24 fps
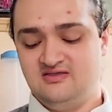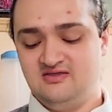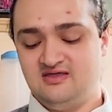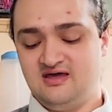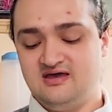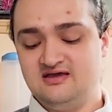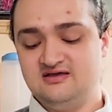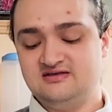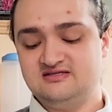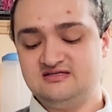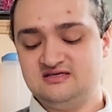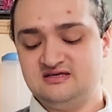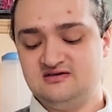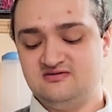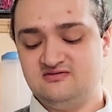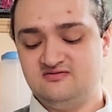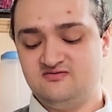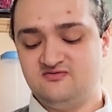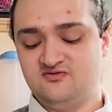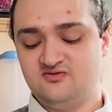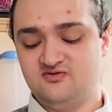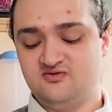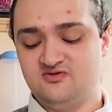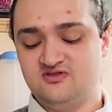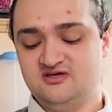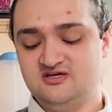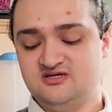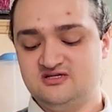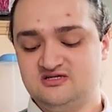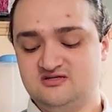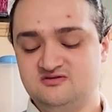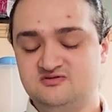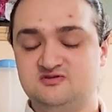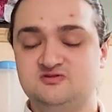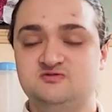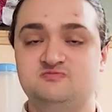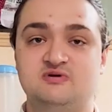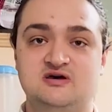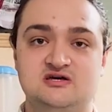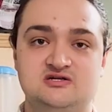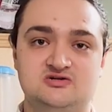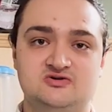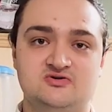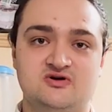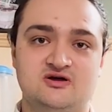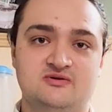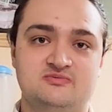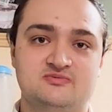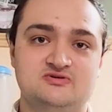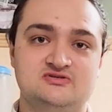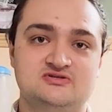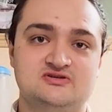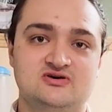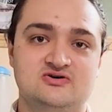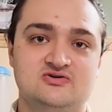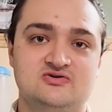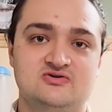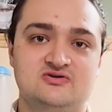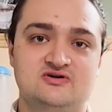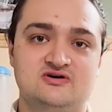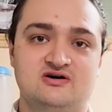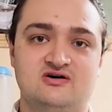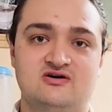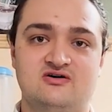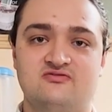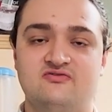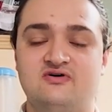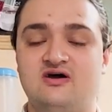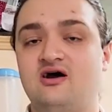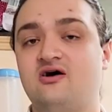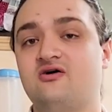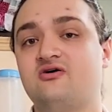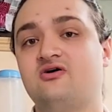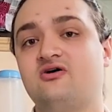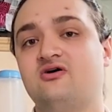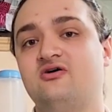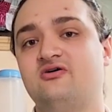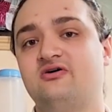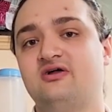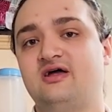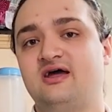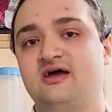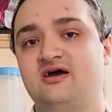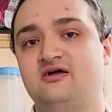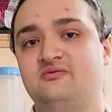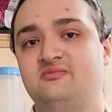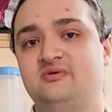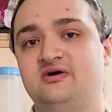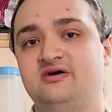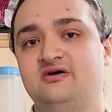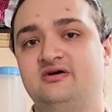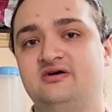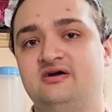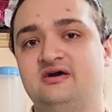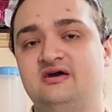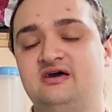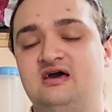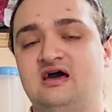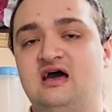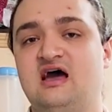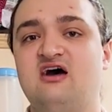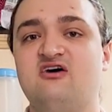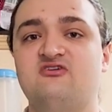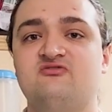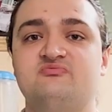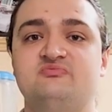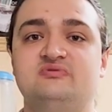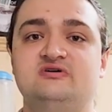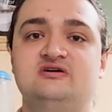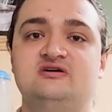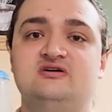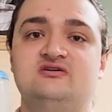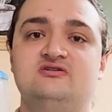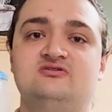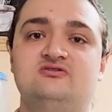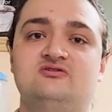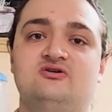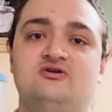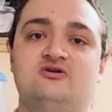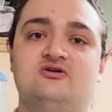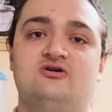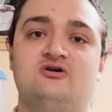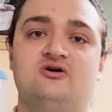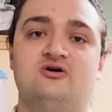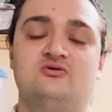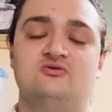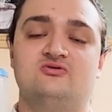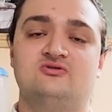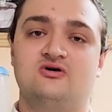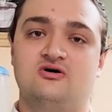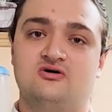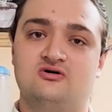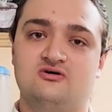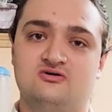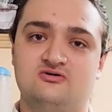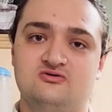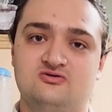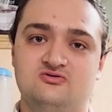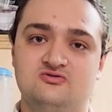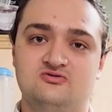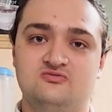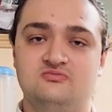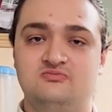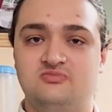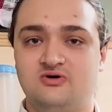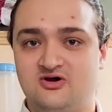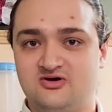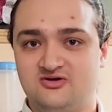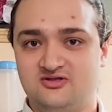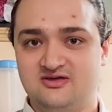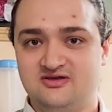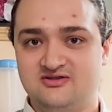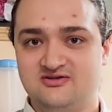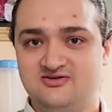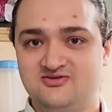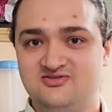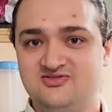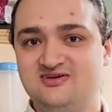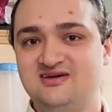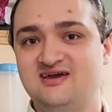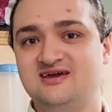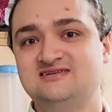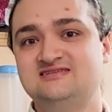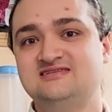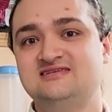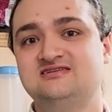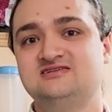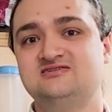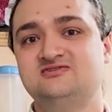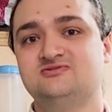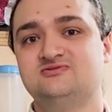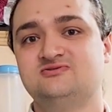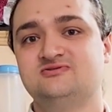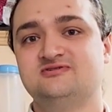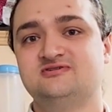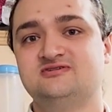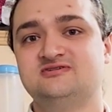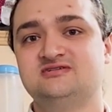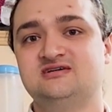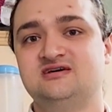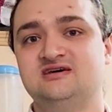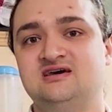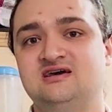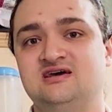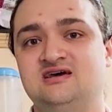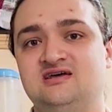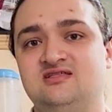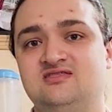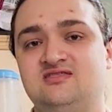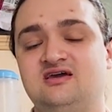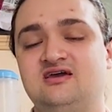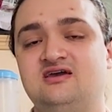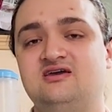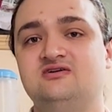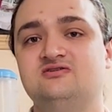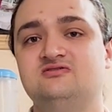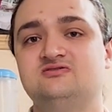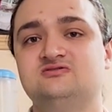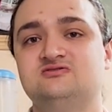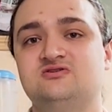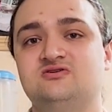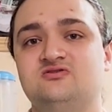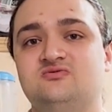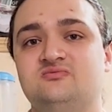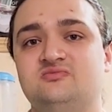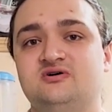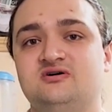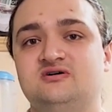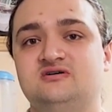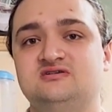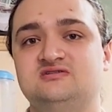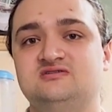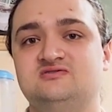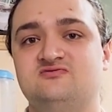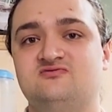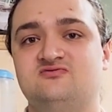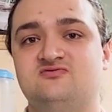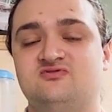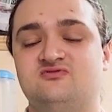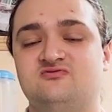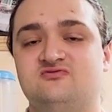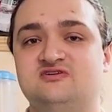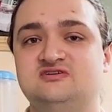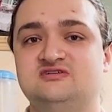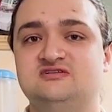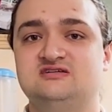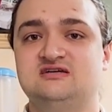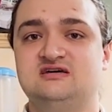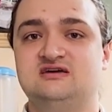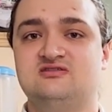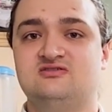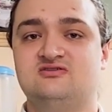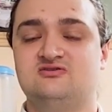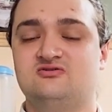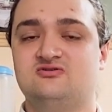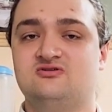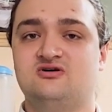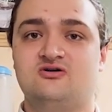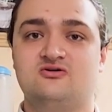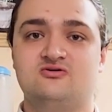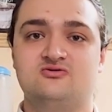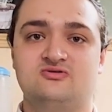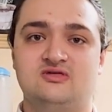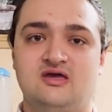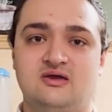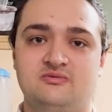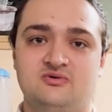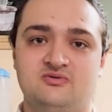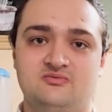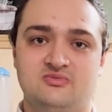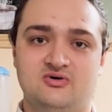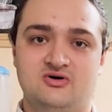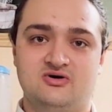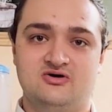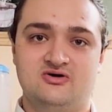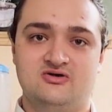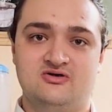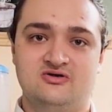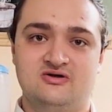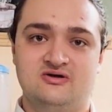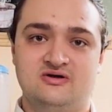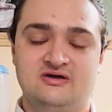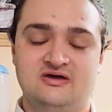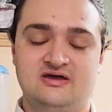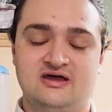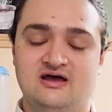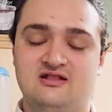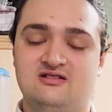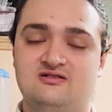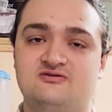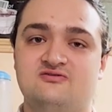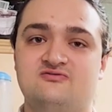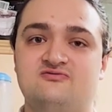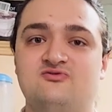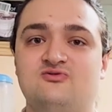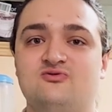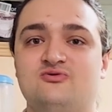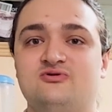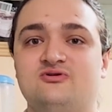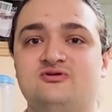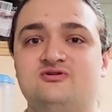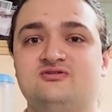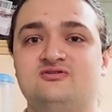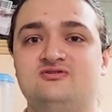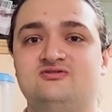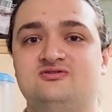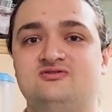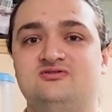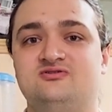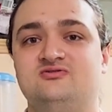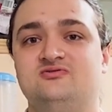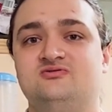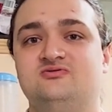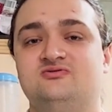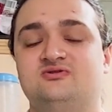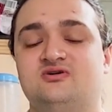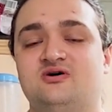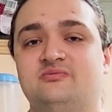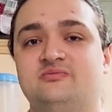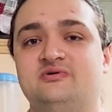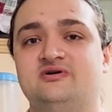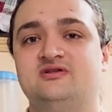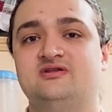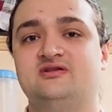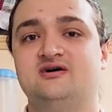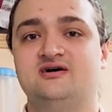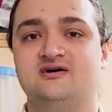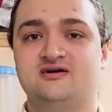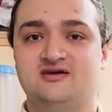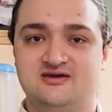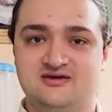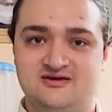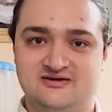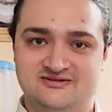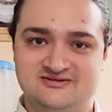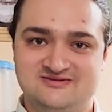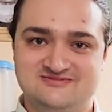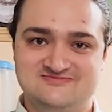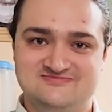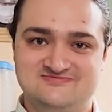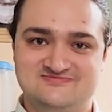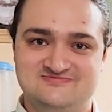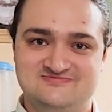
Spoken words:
that is it for this special episode of Alcohol and Anime. I've been your otaku bartender, DAC Stories. Thank you so much for visiting the Otaku Tainment Bar. I look forward to you coming again.